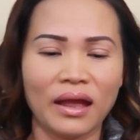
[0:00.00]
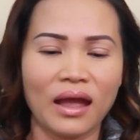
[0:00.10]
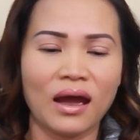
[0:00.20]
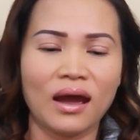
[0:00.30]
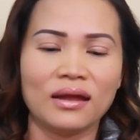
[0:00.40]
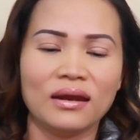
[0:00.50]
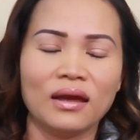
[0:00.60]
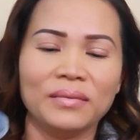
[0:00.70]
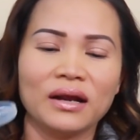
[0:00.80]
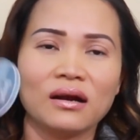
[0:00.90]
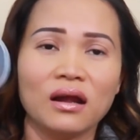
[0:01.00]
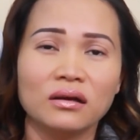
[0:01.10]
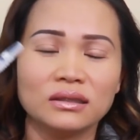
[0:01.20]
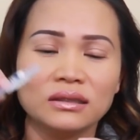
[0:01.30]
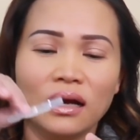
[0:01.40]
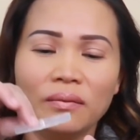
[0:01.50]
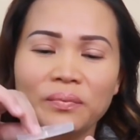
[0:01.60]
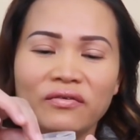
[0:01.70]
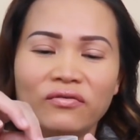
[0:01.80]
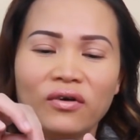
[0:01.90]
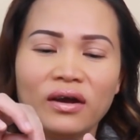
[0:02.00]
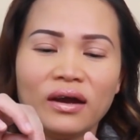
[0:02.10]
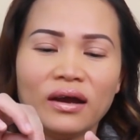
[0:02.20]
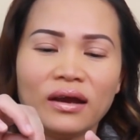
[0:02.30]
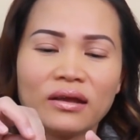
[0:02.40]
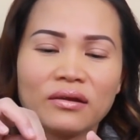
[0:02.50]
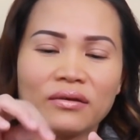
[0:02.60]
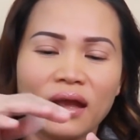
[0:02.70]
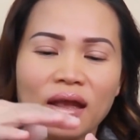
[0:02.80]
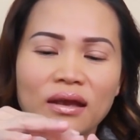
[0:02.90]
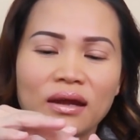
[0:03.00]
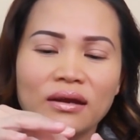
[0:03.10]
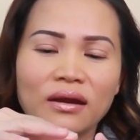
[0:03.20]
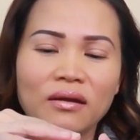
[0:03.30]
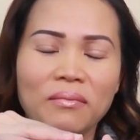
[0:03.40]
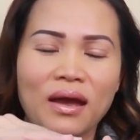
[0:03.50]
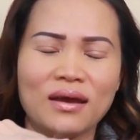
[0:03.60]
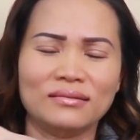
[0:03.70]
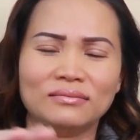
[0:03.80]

And let me close it up before I create another mess.